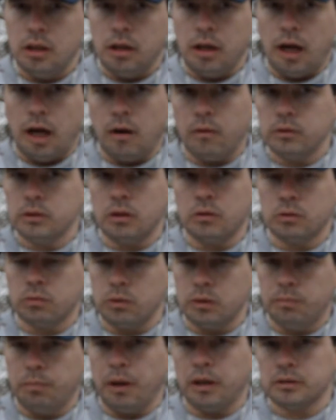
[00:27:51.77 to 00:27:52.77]
I was always
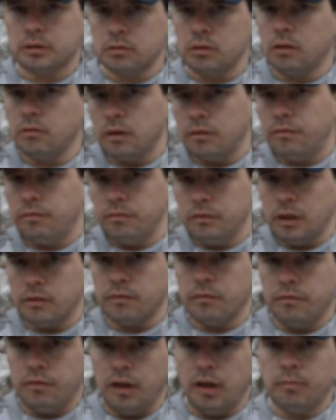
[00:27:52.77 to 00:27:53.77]
bouncing around with
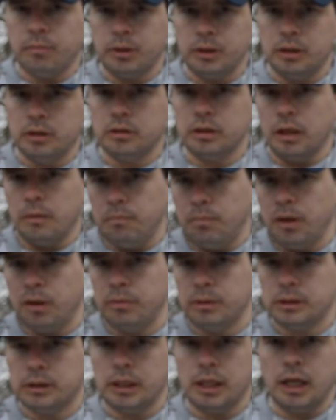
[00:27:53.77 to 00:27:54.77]
different family, you know, getting
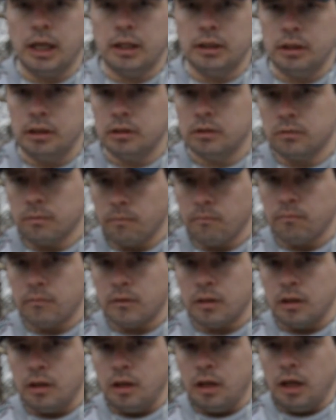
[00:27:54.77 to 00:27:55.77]
babysat, you know,
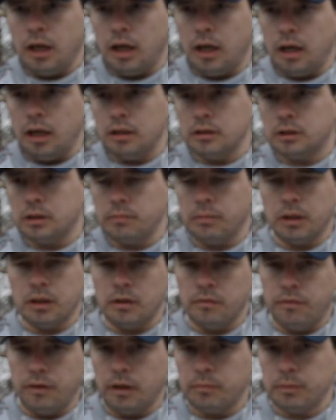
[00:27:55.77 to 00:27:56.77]
some
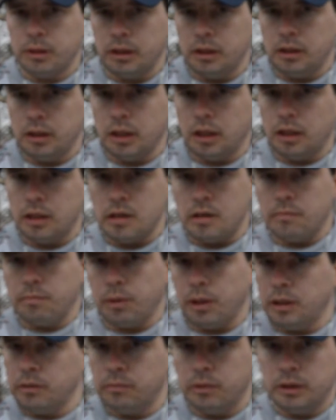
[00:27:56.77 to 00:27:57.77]
other family, you know,
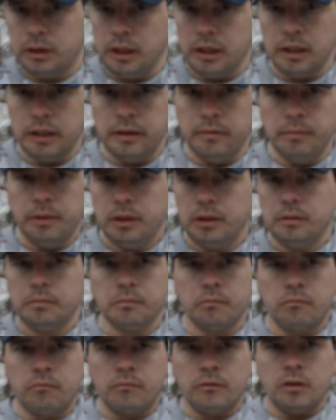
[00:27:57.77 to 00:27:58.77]
playing with them, and,
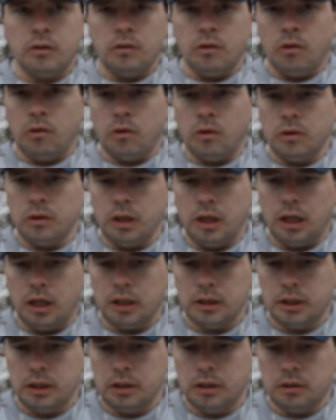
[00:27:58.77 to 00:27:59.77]
or,
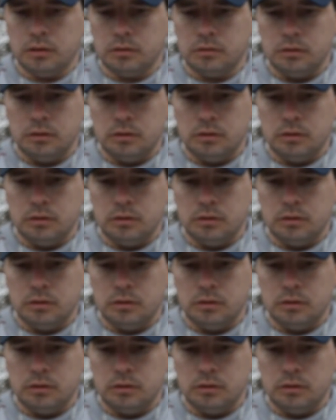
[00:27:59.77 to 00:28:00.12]
you know,